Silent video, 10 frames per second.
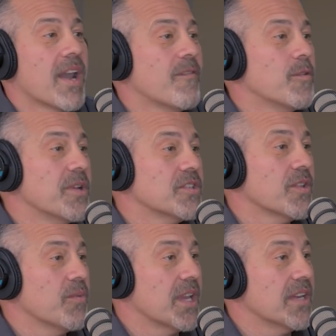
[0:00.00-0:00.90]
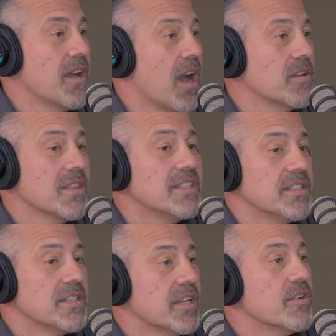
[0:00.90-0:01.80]
and after picture that we could doctor. This
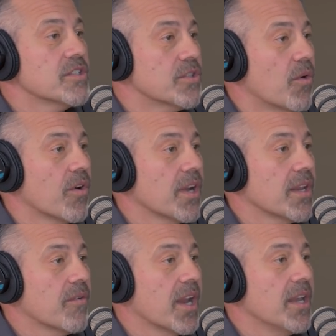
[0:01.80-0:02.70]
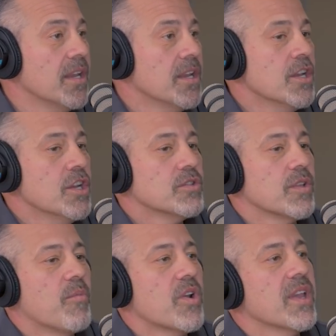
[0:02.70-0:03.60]
is their story, right? Yeah. So
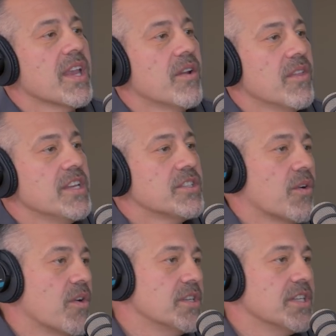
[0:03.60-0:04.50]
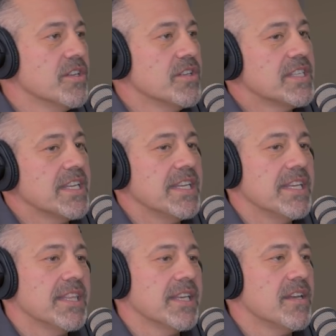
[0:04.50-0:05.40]
the more you hear these stories and you
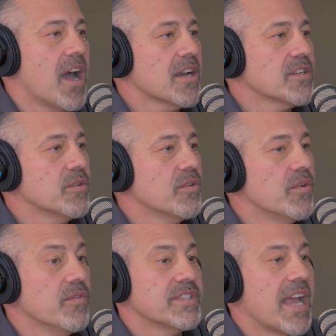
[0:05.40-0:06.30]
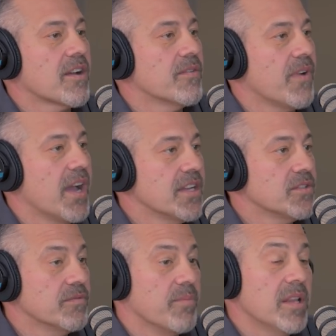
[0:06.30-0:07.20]
see the docs who who've sacrificed,
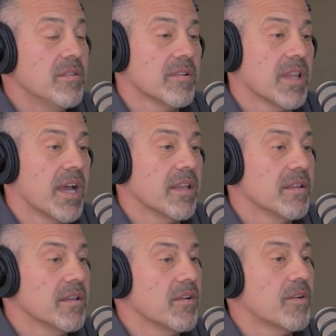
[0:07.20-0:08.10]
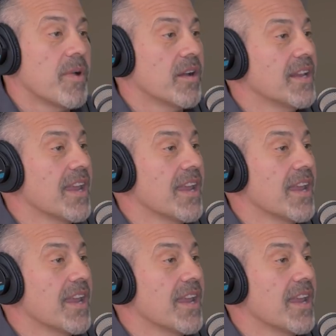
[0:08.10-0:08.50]
who've been through a lot. You, you heard about